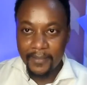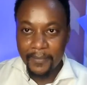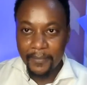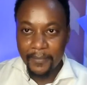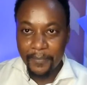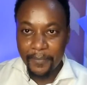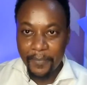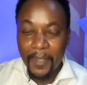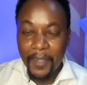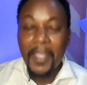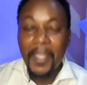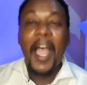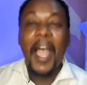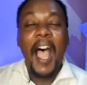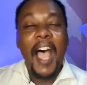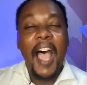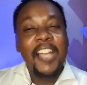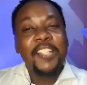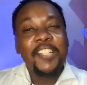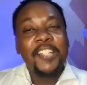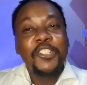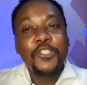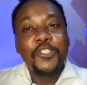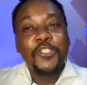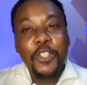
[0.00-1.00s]
And
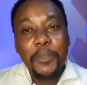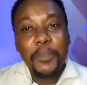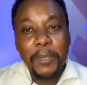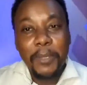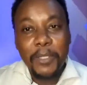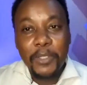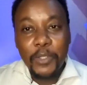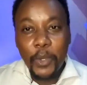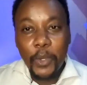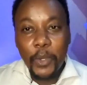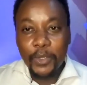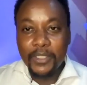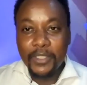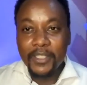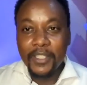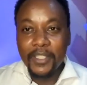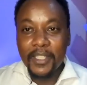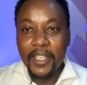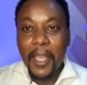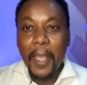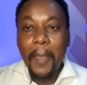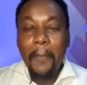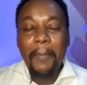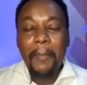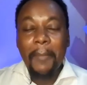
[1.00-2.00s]
truth be told,
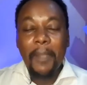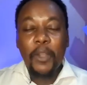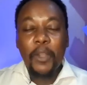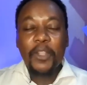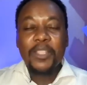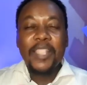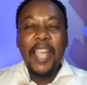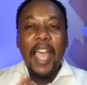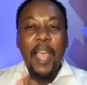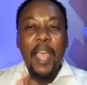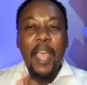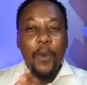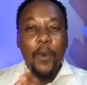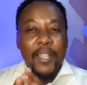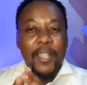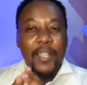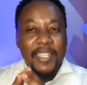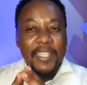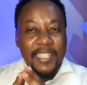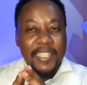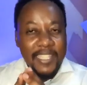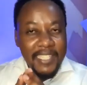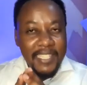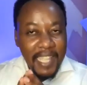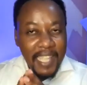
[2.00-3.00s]
because I was
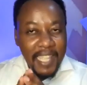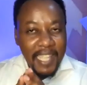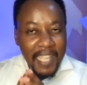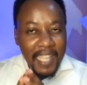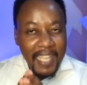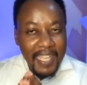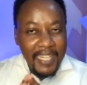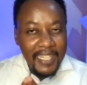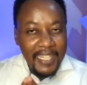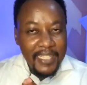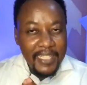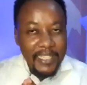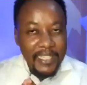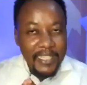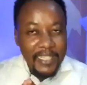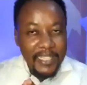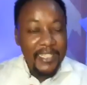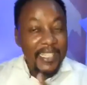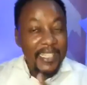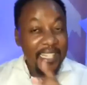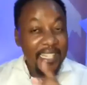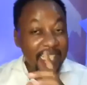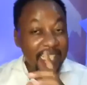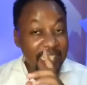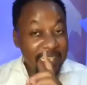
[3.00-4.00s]
silent
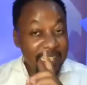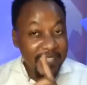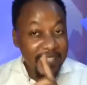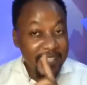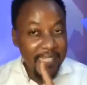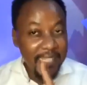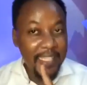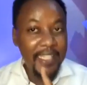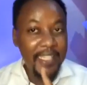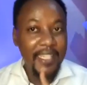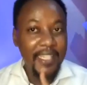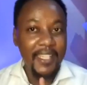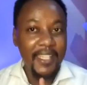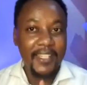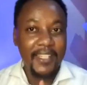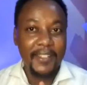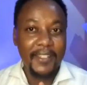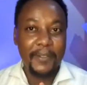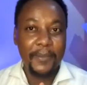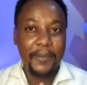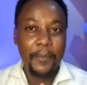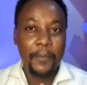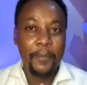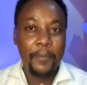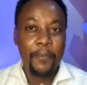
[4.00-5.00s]
listening in,
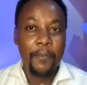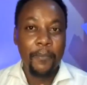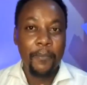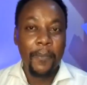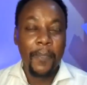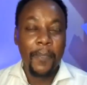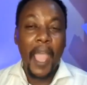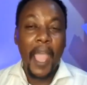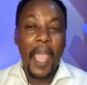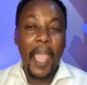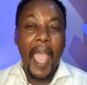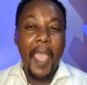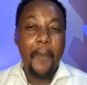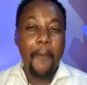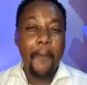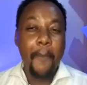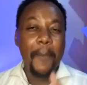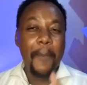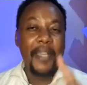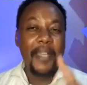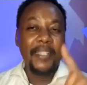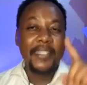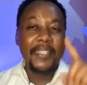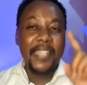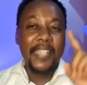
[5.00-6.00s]
I
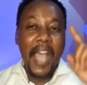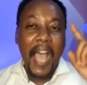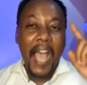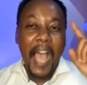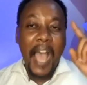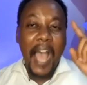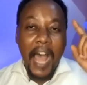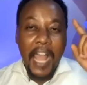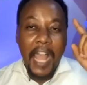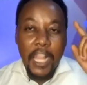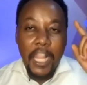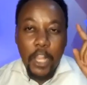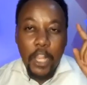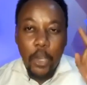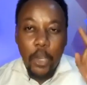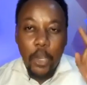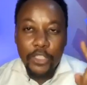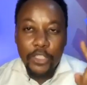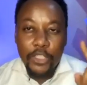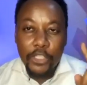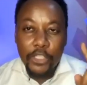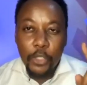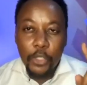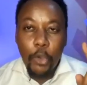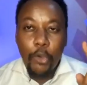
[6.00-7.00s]
picked a lot
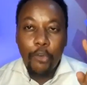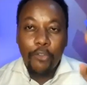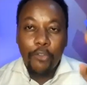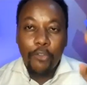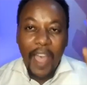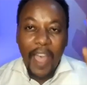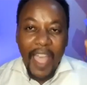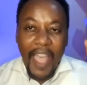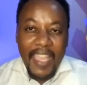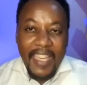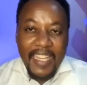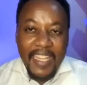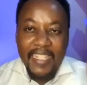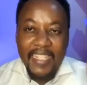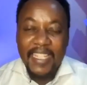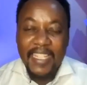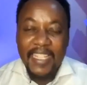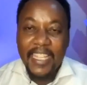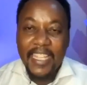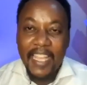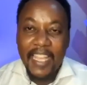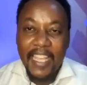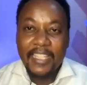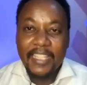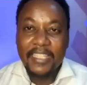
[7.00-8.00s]
of
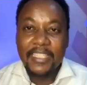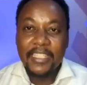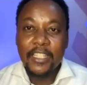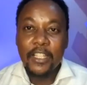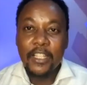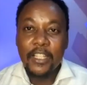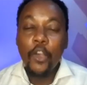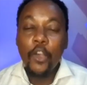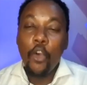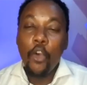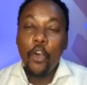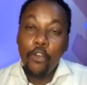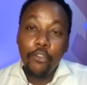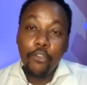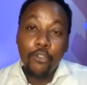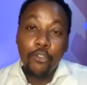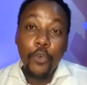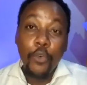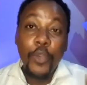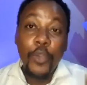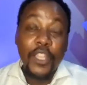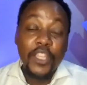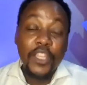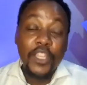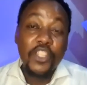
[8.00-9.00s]
ideas of
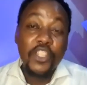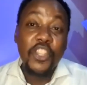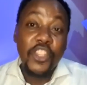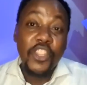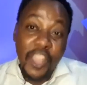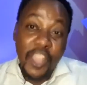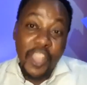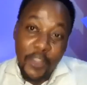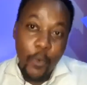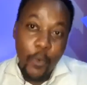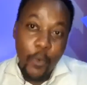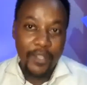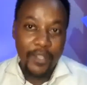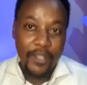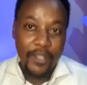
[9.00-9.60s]
which they wanted,